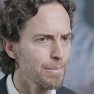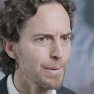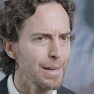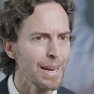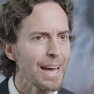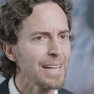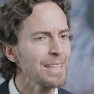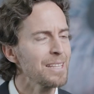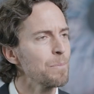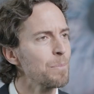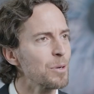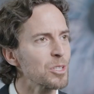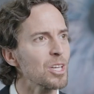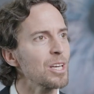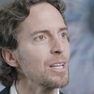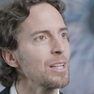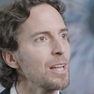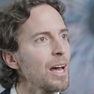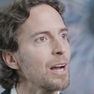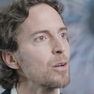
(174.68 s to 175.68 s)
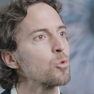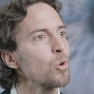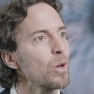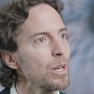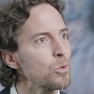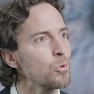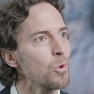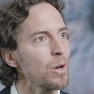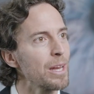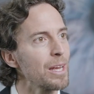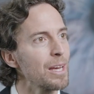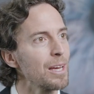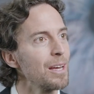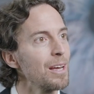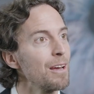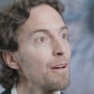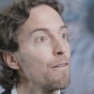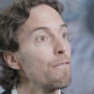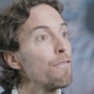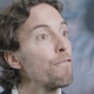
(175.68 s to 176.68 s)
90% are 20/20.
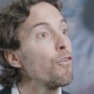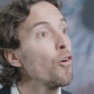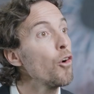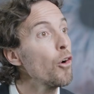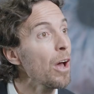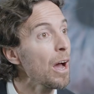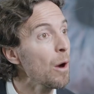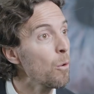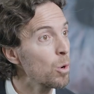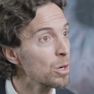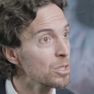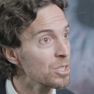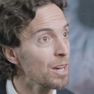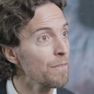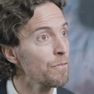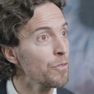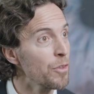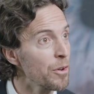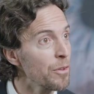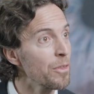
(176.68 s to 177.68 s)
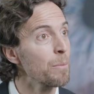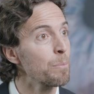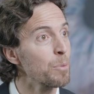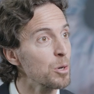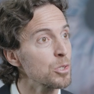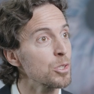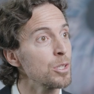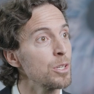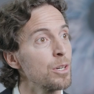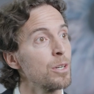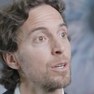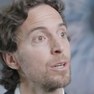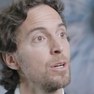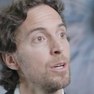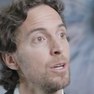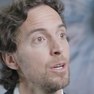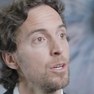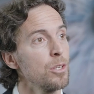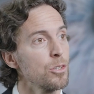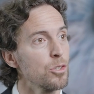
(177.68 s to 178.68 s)
4 hours after the procedure.
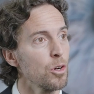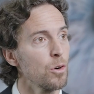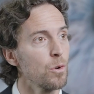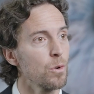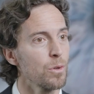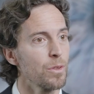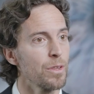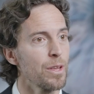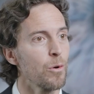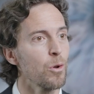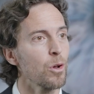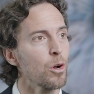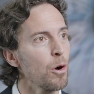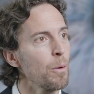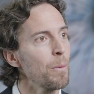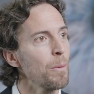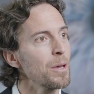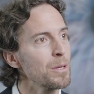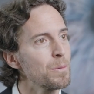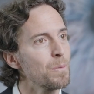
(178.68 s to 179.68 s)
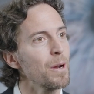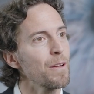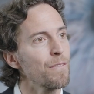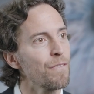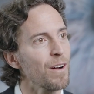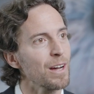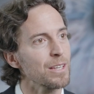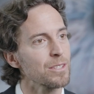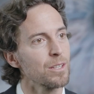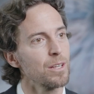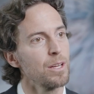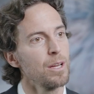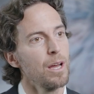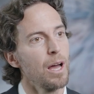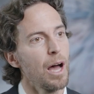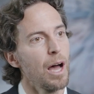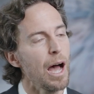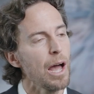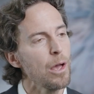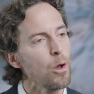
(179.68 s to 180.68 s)
So the recovery is very fast.
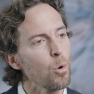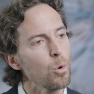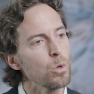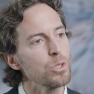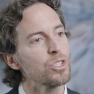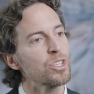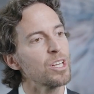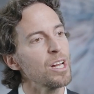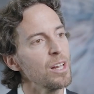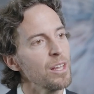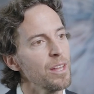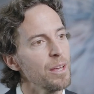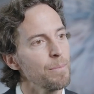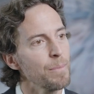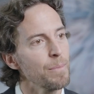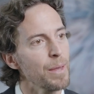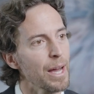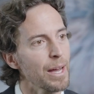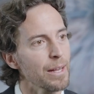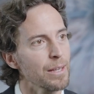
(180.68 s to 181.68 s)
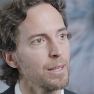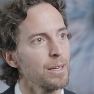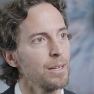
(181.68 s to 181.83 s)
I always tell them that